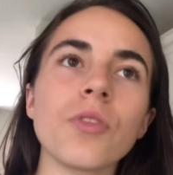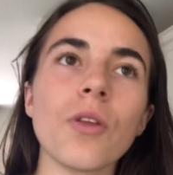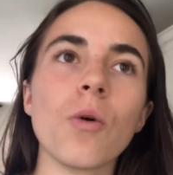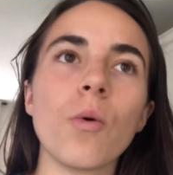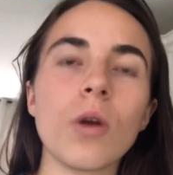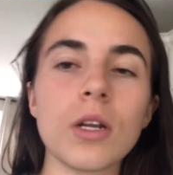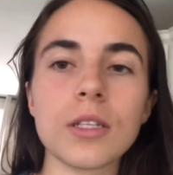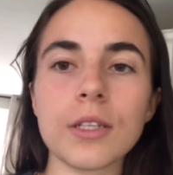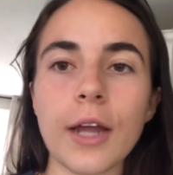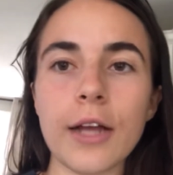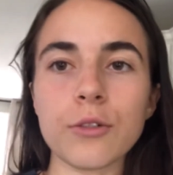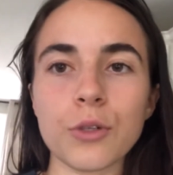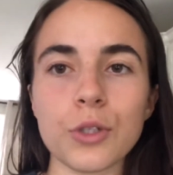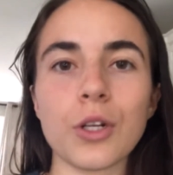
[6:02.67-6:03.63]
or it's
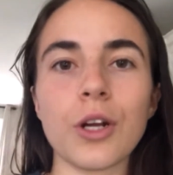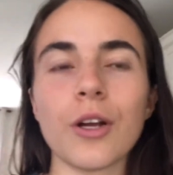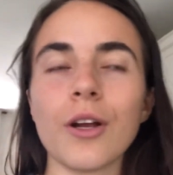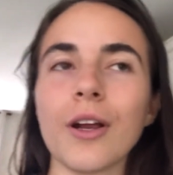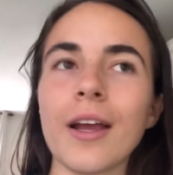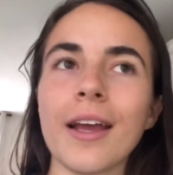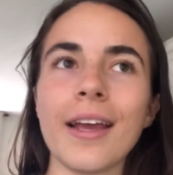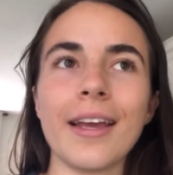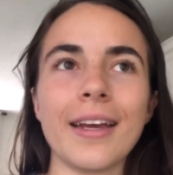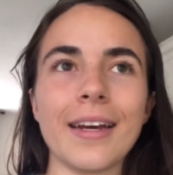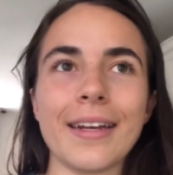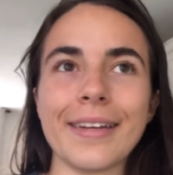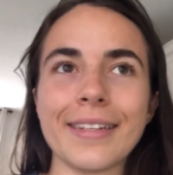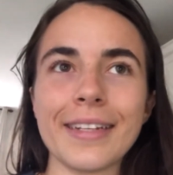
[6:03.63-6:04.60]
natural sugar
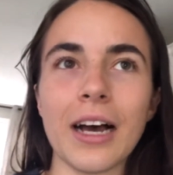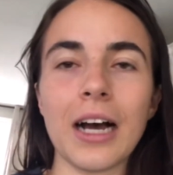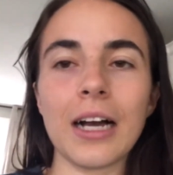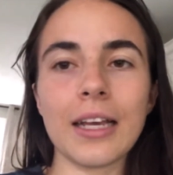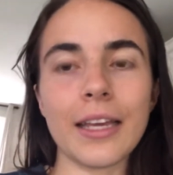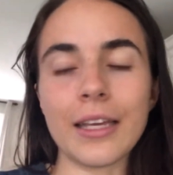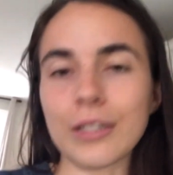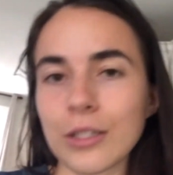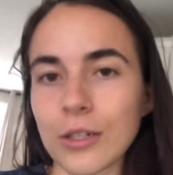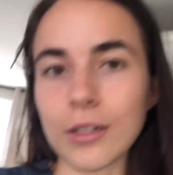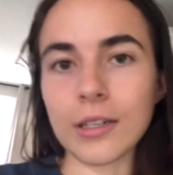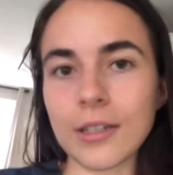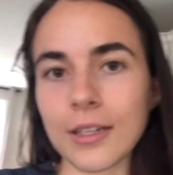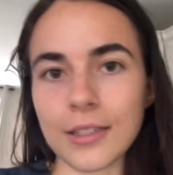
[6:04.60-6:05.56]
and uh, cancer
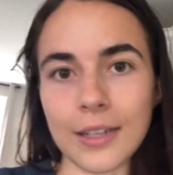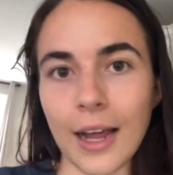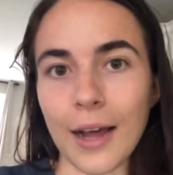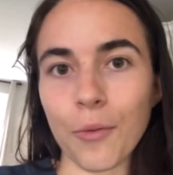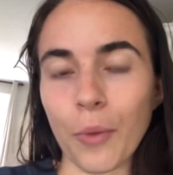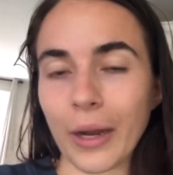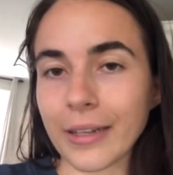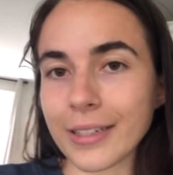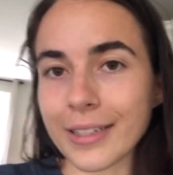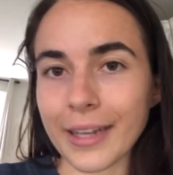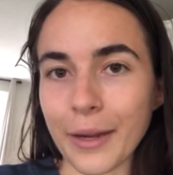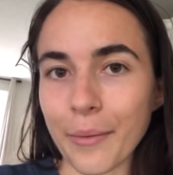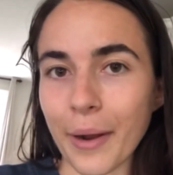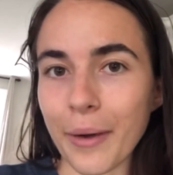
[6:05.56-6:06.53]
does not want to stay
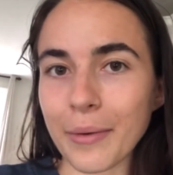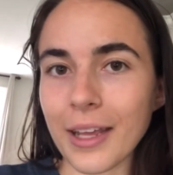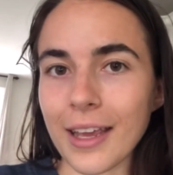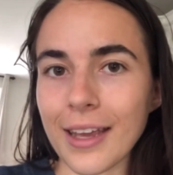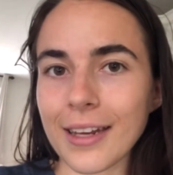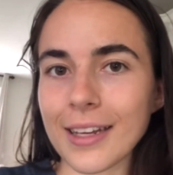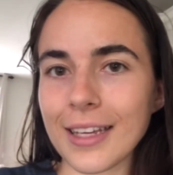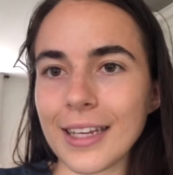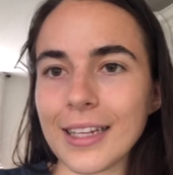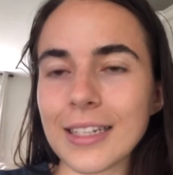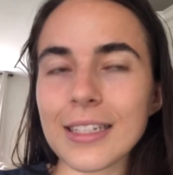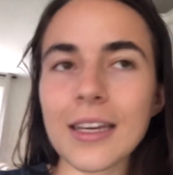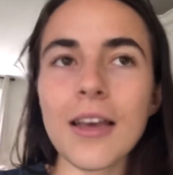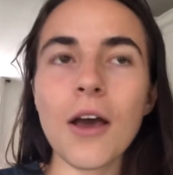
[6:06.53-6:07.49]
around and eat
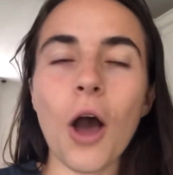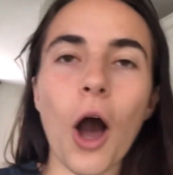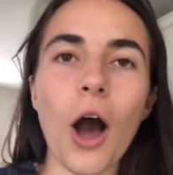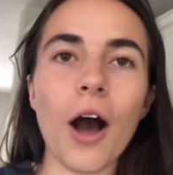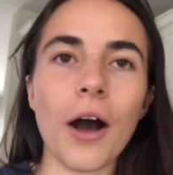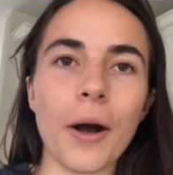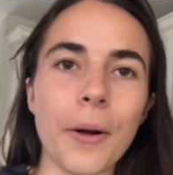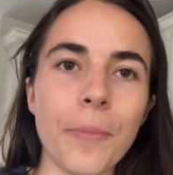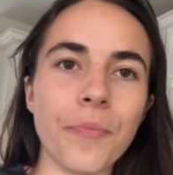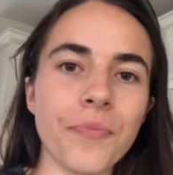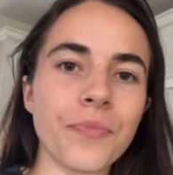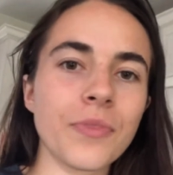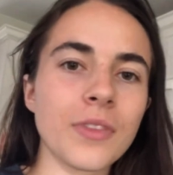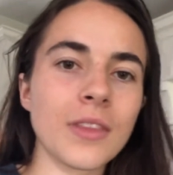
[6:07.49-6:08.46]
because um,
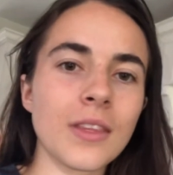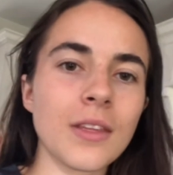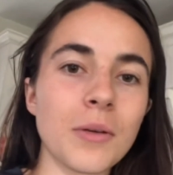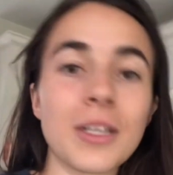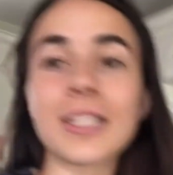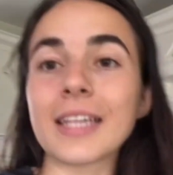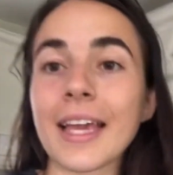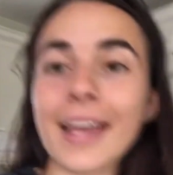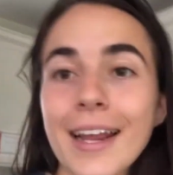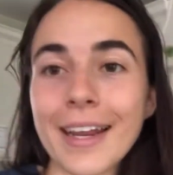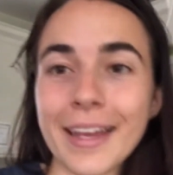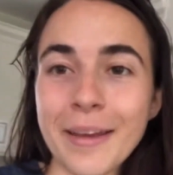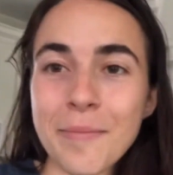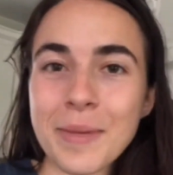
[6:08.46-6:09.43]
it can't
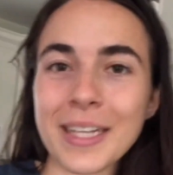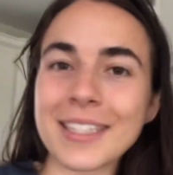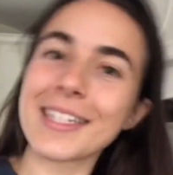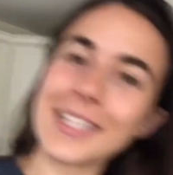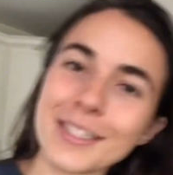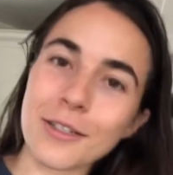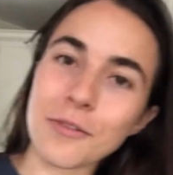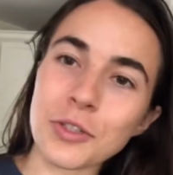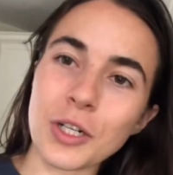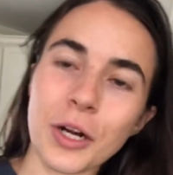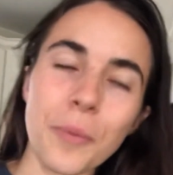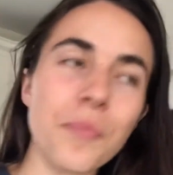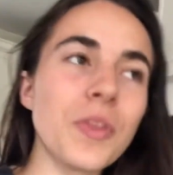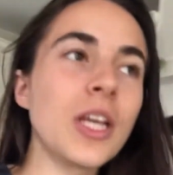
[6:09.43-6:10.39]
eat because it eats off sugar.
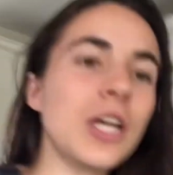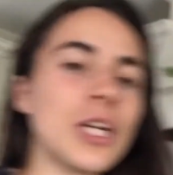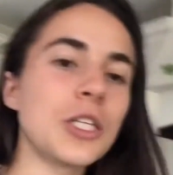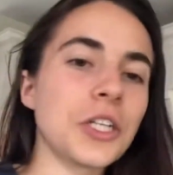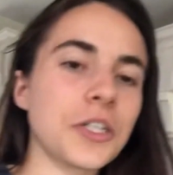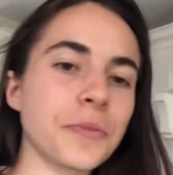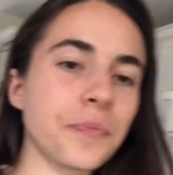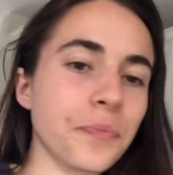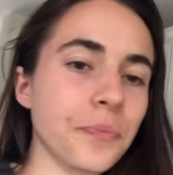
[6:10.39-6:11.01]
So